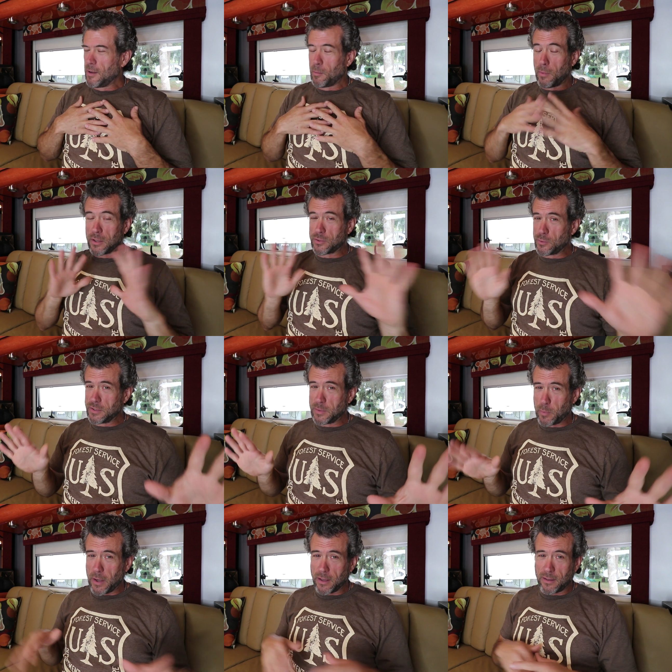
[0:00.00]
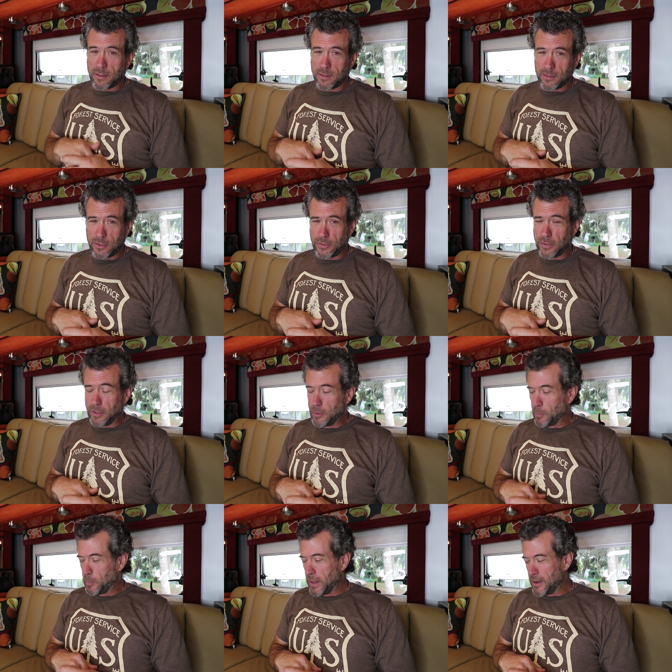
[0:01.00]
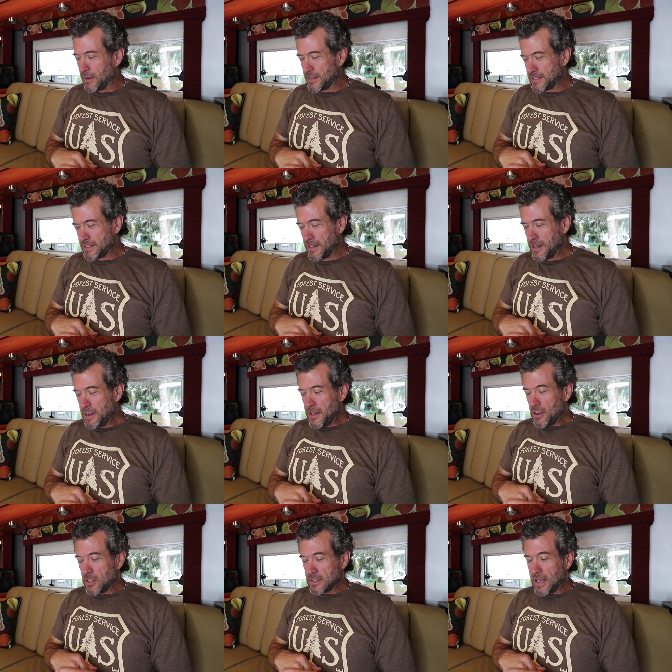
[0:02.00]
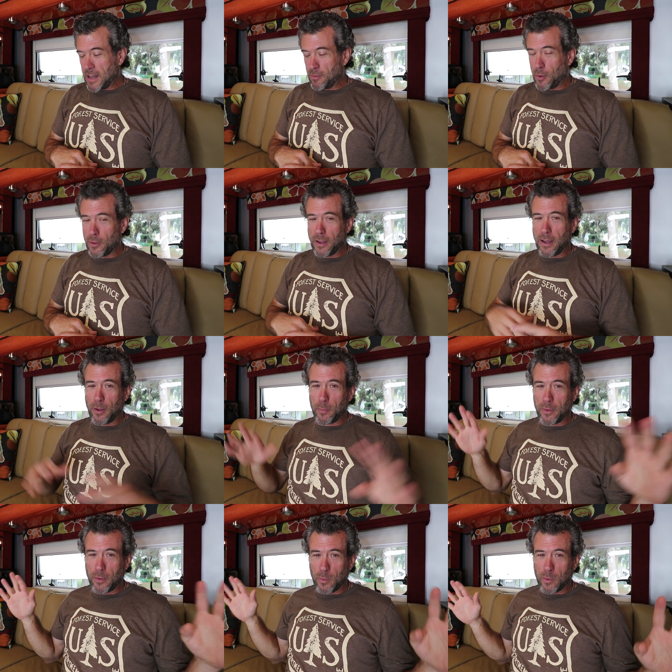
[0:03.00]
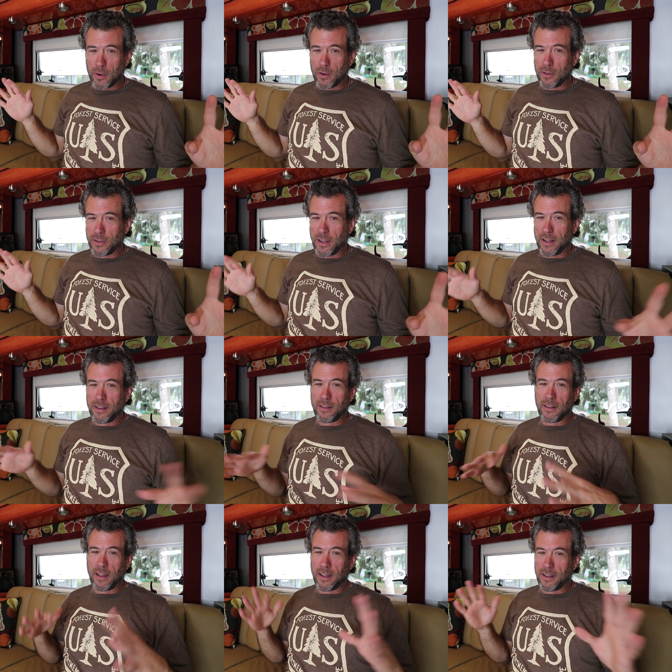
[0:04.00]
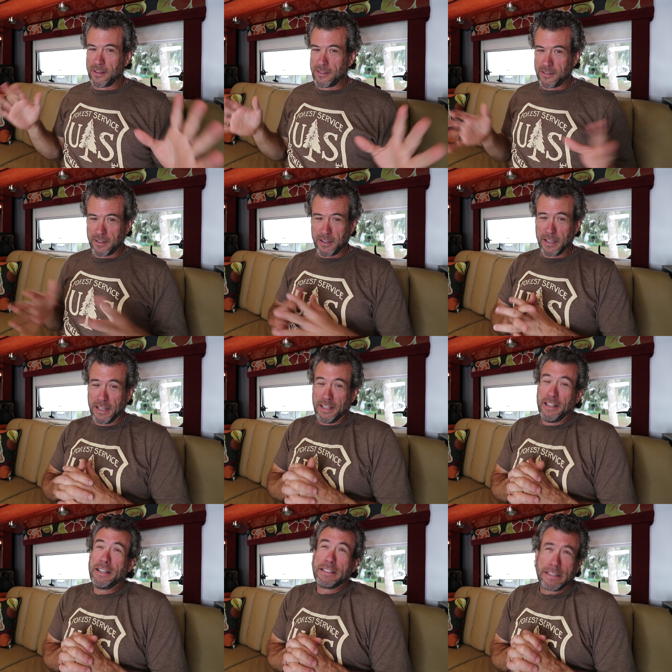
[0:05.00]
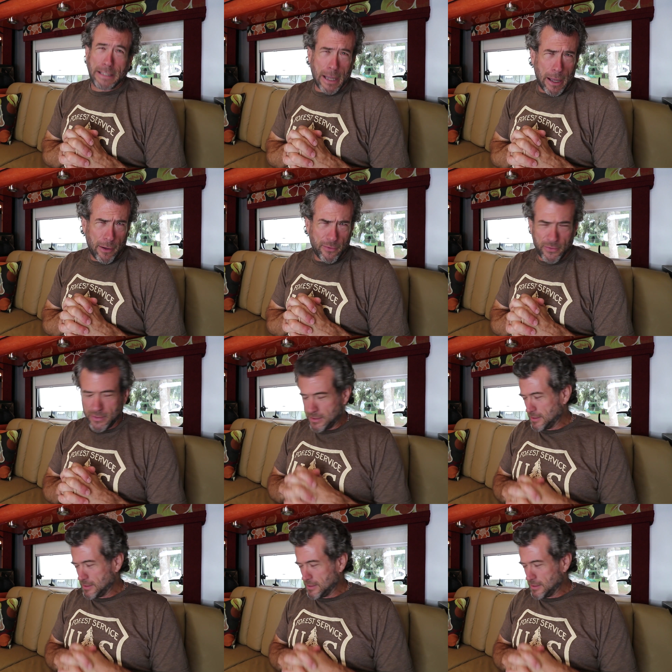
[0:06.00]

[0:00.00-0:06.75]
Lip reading: Much respect to single parents, because I have all the help in the world, and it's tough.